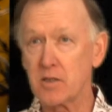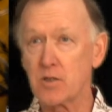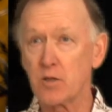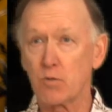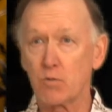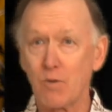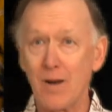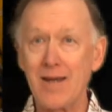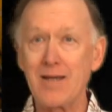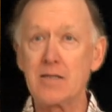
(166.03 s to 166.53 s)
to
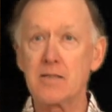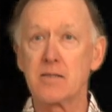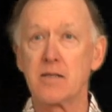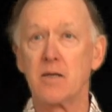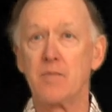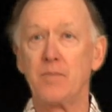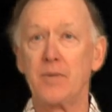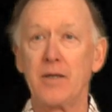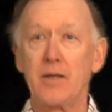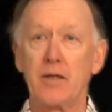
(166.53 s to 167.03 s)
raise
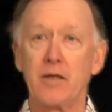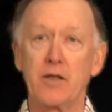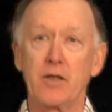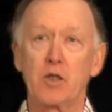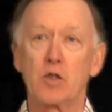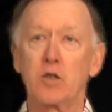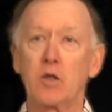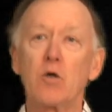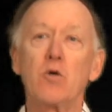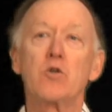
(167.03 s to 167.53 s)
them in an
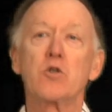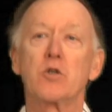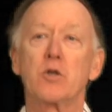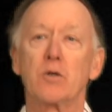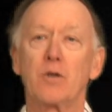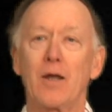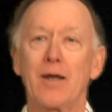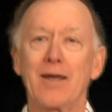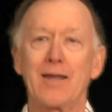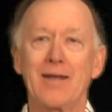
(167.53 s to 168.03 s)
enclosure
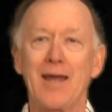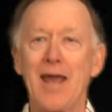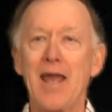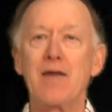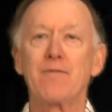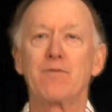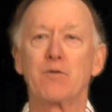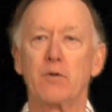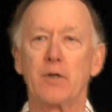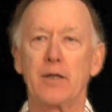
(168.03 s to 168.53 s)
like an
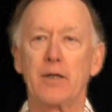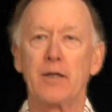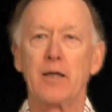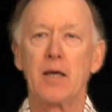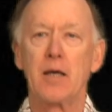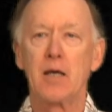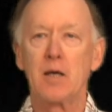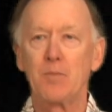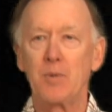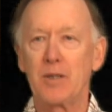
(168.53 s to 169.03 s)
aviary
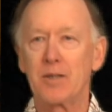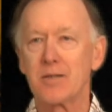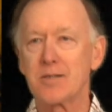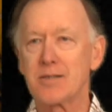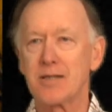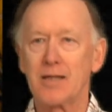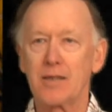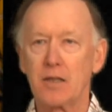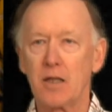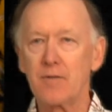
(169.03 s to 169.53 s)
because
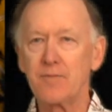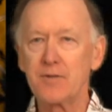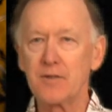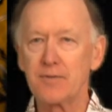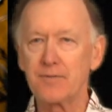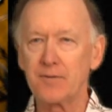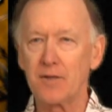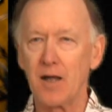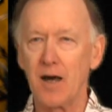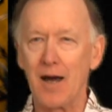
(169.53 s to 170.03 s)
they love to
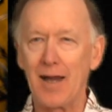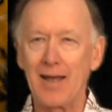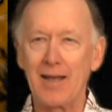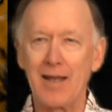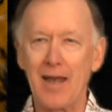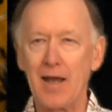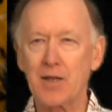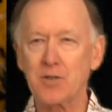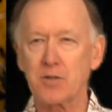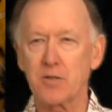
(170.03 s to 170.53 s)
fly and
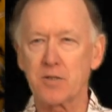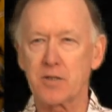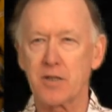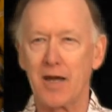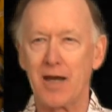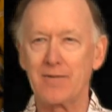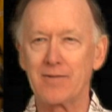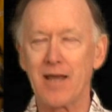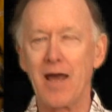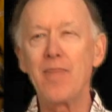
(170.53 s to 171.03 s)

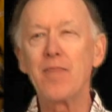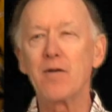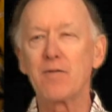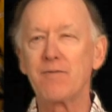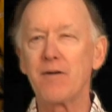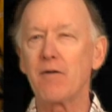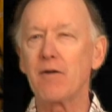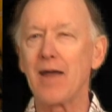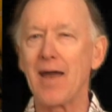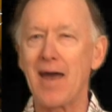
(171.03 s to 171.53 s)
exercise and they're
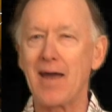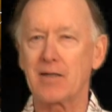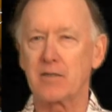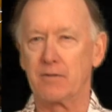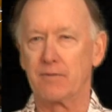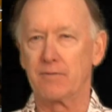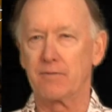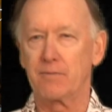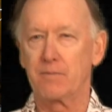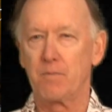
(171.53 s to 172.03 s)
very
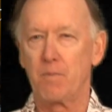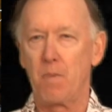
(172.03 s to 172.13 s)
active.